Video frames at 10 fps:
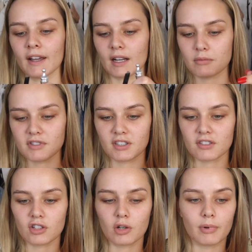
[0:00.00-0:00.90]
and I'm just gonna
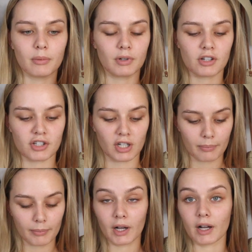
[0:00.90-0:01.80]
start by brushing
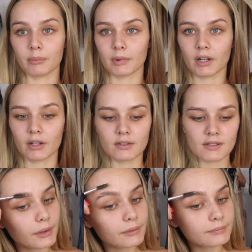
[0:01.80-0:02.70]
up my eyebrows.